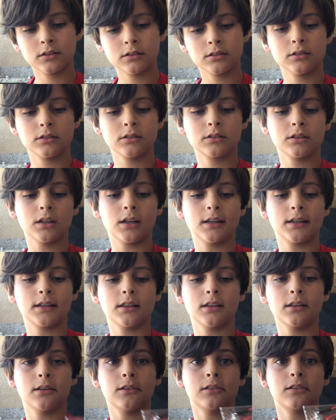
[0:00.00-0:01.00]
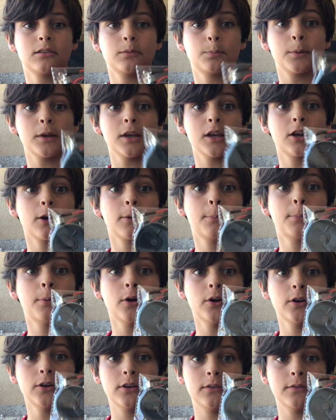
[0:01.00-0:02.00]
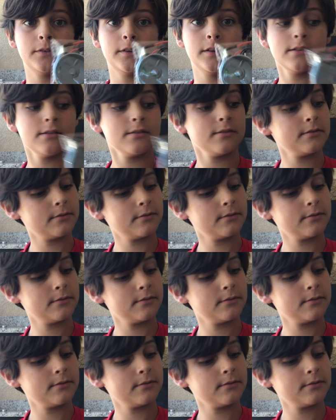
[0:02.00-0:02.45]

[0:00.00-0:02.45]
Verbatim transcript: Looks like the speaker part of it.